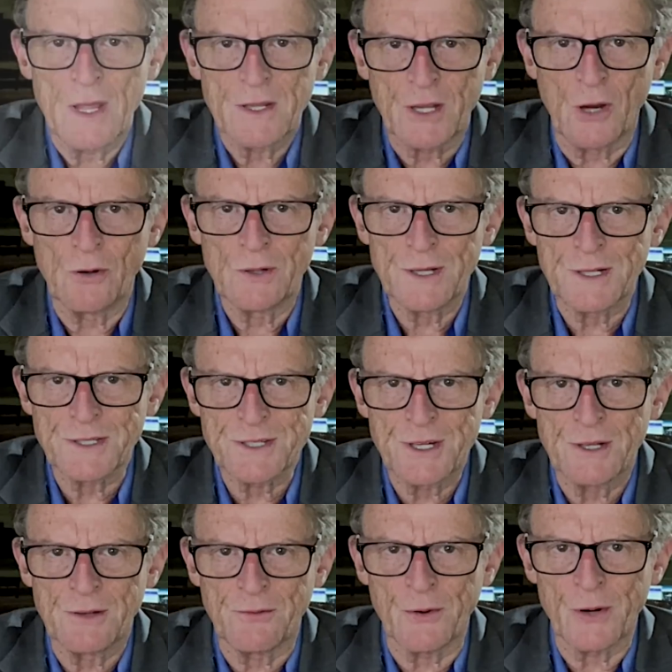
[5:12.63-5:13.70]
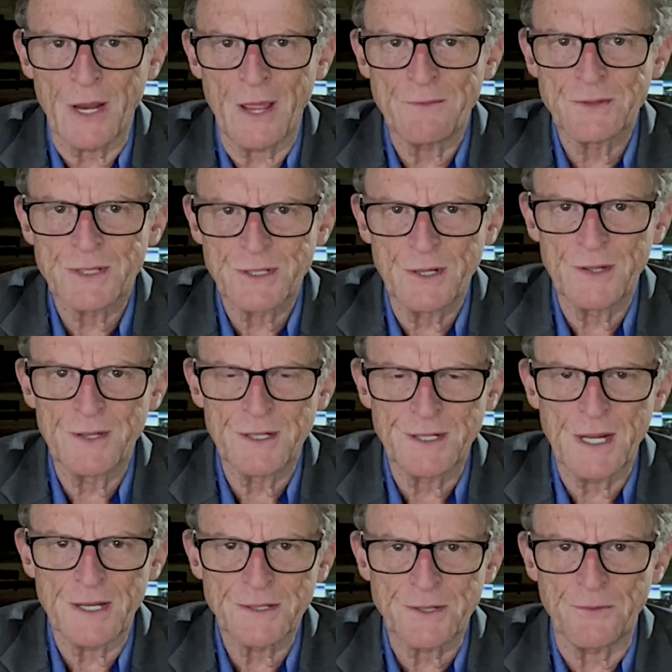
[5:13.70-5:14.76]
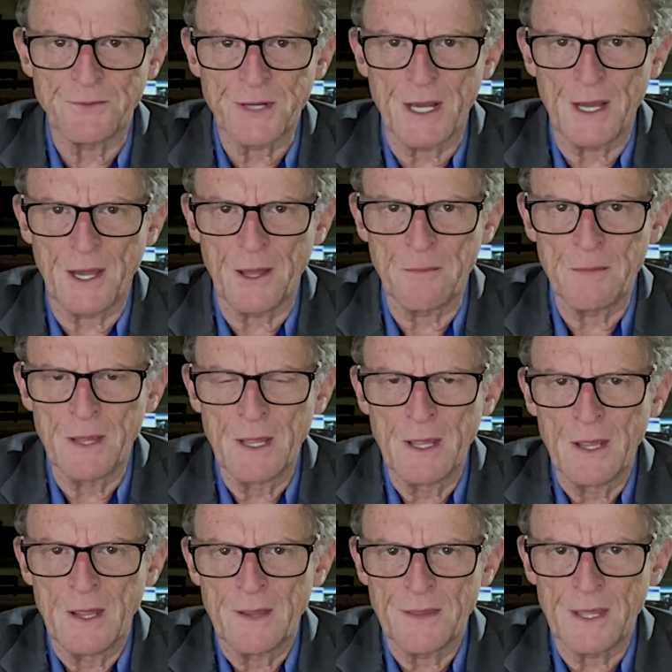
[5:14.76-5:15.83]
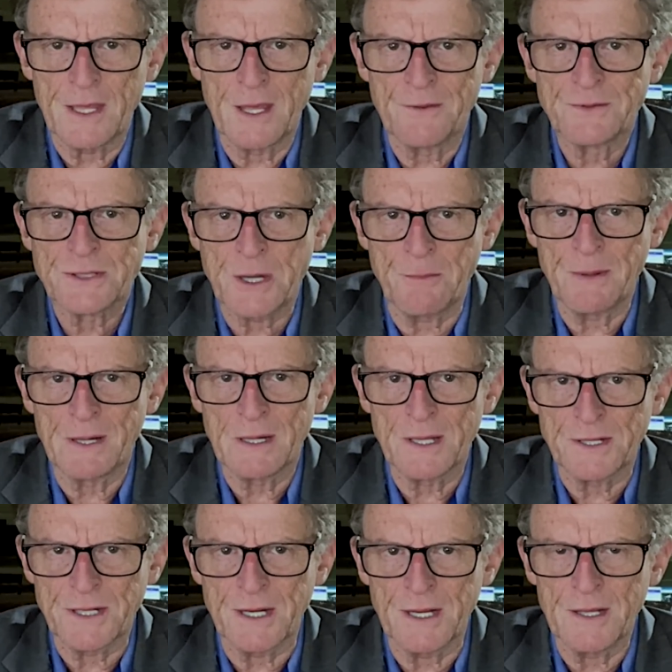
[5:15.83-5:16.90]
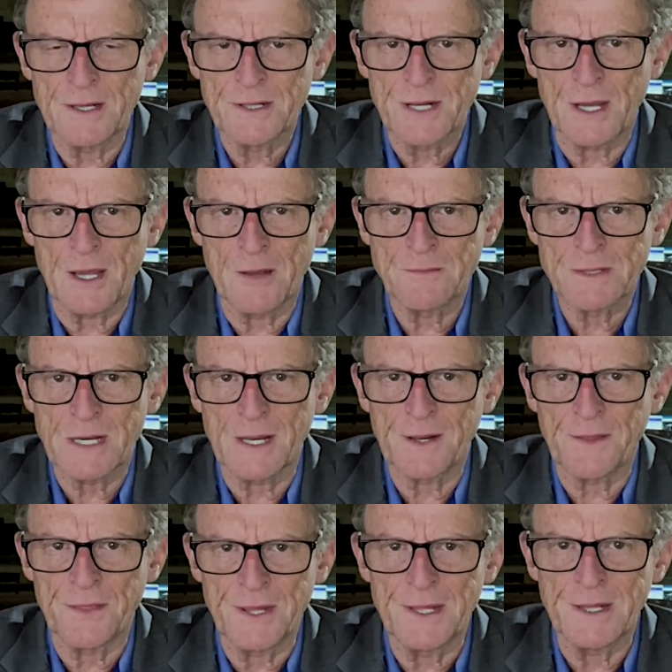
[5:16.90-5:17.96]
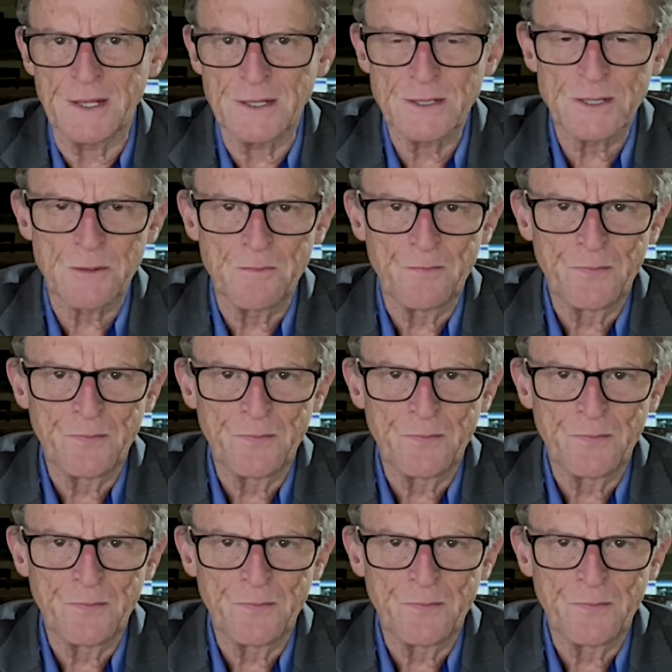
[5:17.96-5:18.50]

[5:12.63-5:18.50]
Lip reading: Gold and silver have stood the test of time. They give stability in times like these.